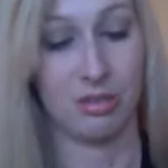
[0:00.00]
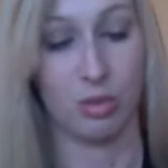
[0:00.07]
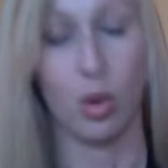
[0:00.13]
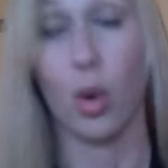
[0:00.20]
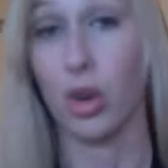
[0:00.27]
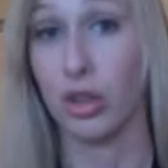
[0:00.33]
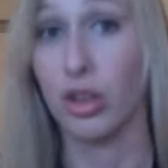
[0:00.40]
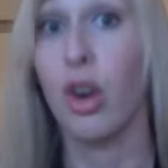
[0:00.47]

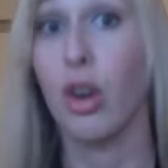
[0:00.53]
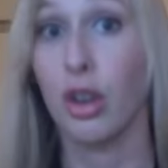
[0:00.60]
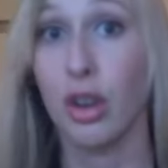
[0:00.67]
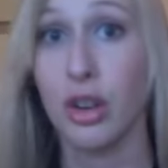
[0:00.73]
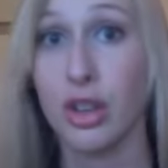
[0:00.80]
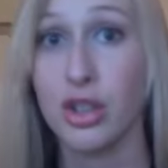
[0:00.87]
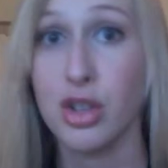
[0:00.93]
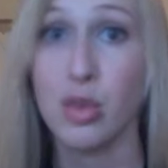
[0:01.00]
or
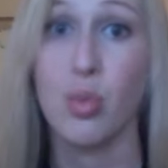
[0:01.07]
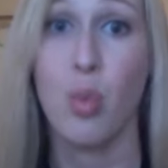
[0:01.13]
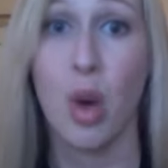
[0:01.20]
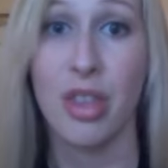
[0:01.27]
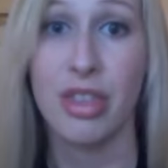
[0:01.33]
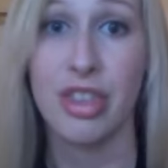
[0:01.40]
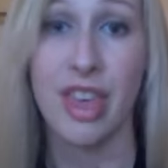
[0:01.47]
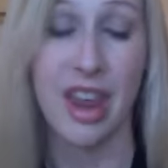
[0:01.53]
going to do
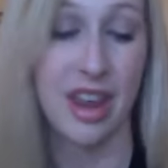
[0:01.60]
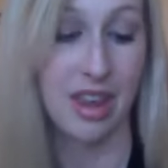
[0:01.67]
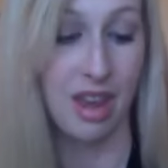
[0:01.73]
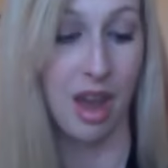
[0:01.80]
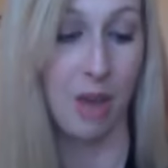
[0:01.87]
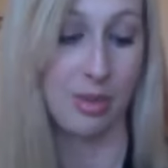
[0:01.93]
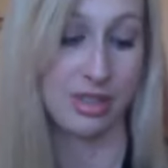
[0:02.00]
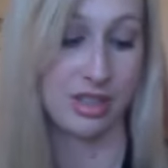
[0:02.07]
one thing,
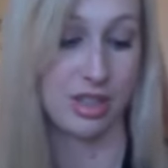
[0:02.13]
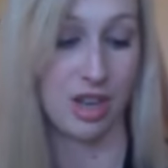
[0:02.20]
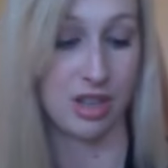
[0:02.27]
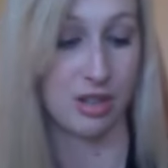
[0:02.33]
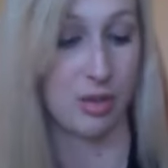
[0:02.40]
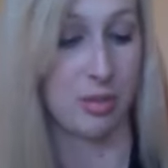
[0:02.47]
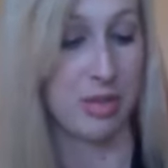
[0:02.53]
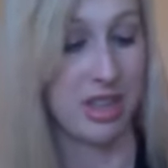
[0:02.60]
I would
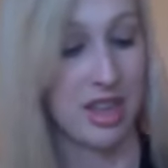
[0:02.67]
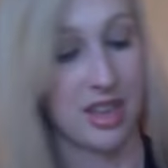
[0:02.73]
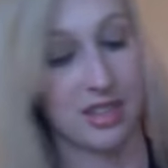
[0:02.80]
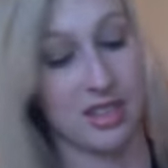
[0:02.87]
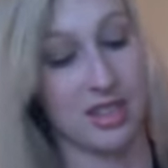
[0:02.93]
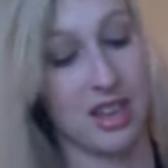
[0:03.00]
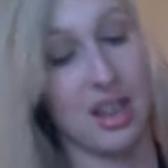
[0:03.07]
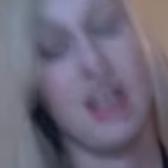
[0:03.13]
suggest it would be
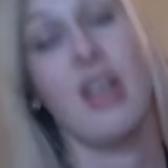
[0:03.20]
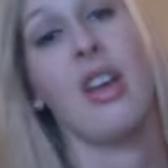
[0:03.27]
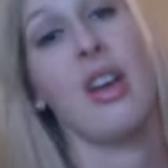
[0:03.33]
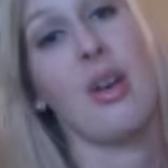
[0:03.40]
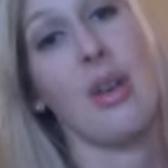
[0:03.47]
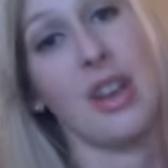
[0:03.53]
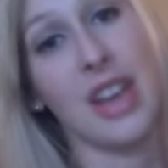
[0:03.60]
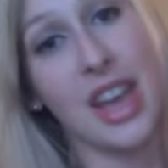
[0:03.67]
this.
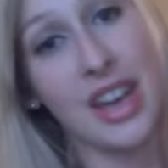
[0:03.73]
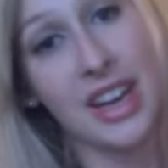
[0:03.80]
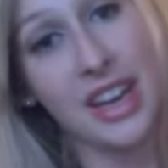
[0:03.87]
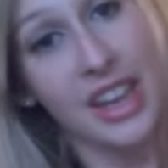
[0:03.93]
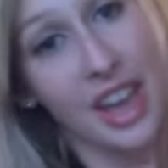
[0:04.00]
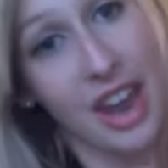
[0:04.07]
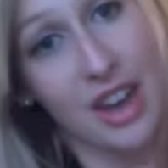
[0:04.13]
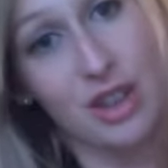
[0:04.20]

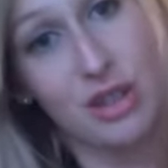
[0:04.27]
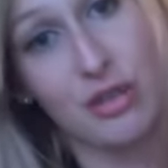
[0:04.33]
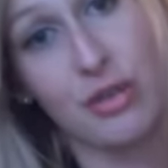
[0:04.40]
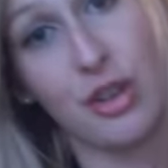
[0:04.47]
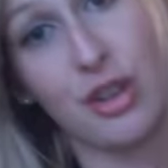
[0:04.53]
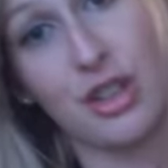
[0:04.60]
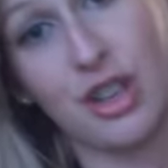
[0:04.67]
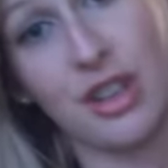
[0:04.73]
Organic extra
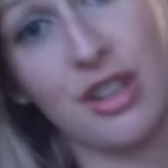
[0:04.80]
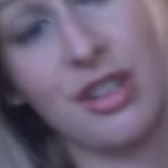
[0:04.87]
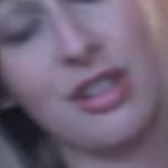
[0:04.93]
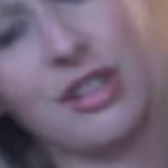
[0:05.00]
virgin